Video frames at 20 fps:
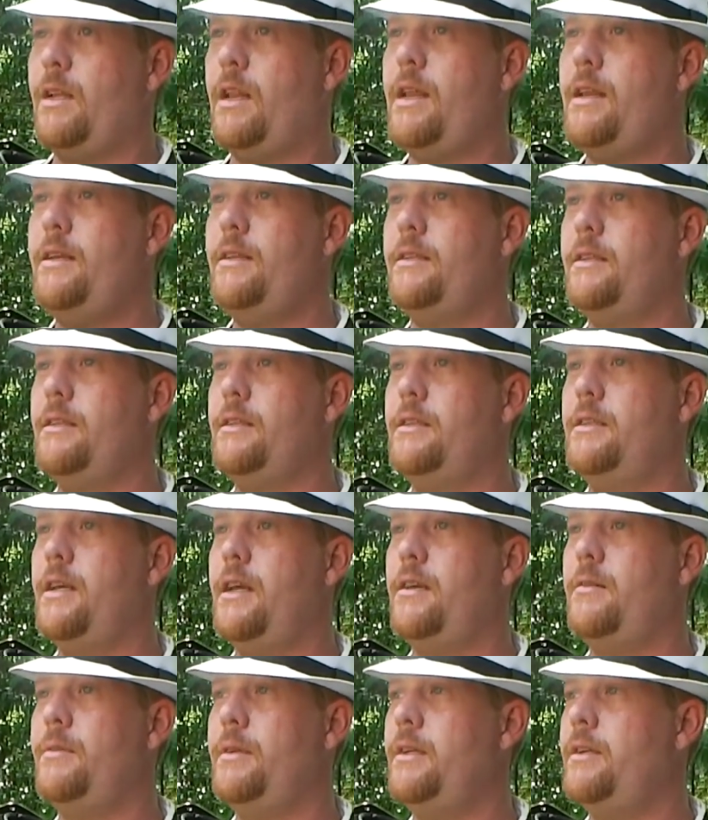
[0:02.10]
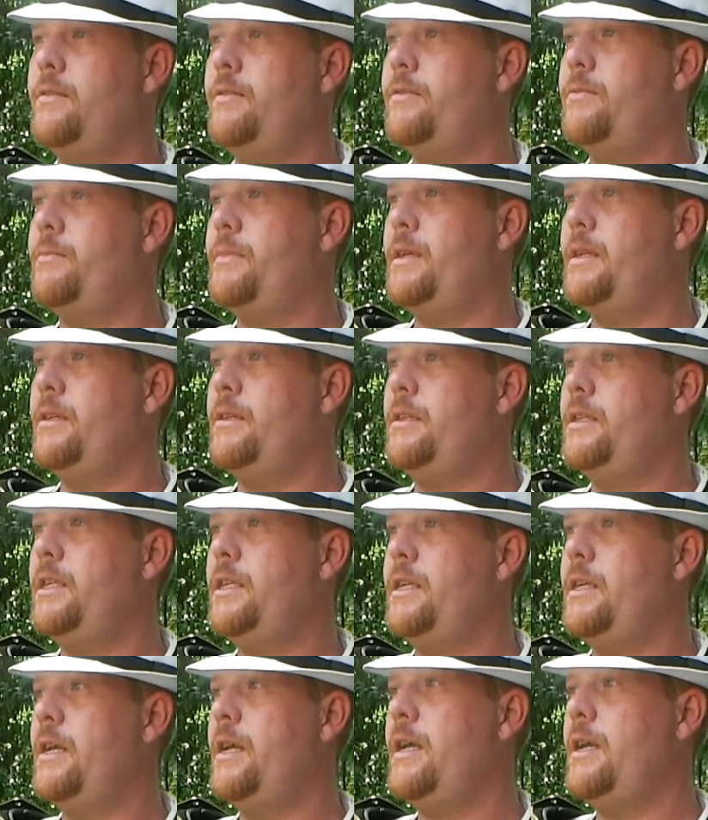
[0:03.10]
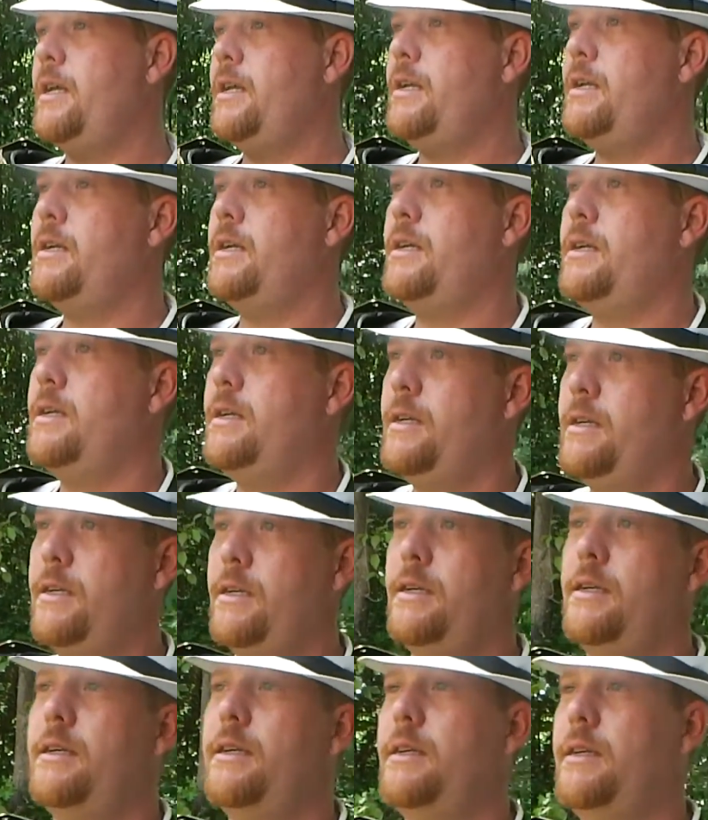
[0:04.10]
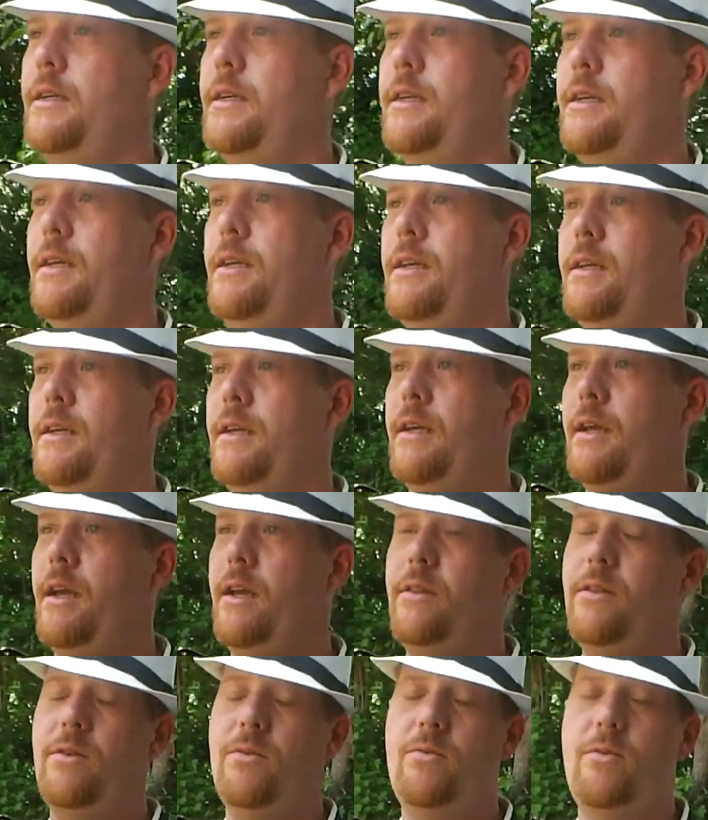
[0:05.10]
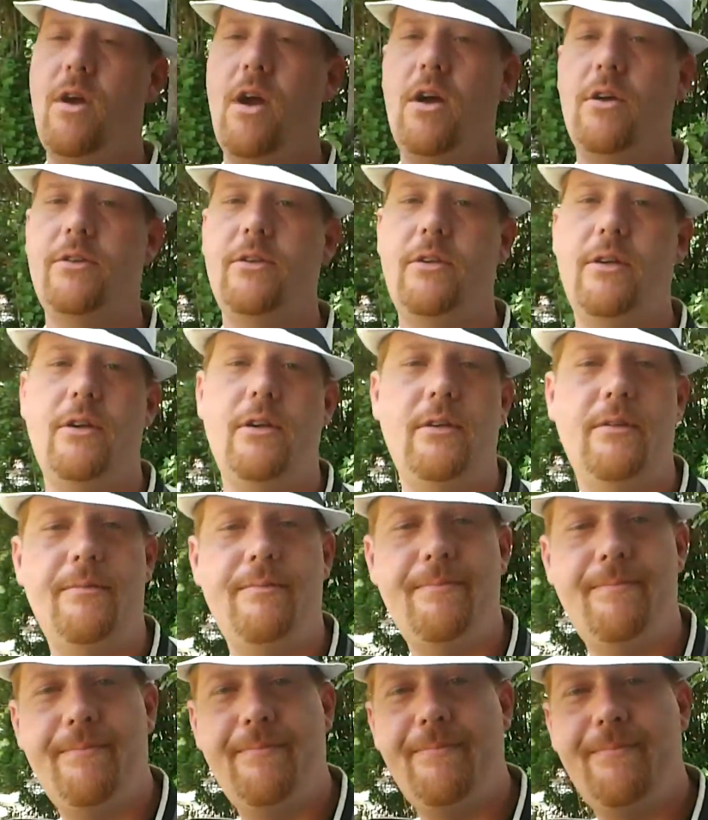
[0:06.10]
Ladies and gentlemen of Mid-GA and the roster,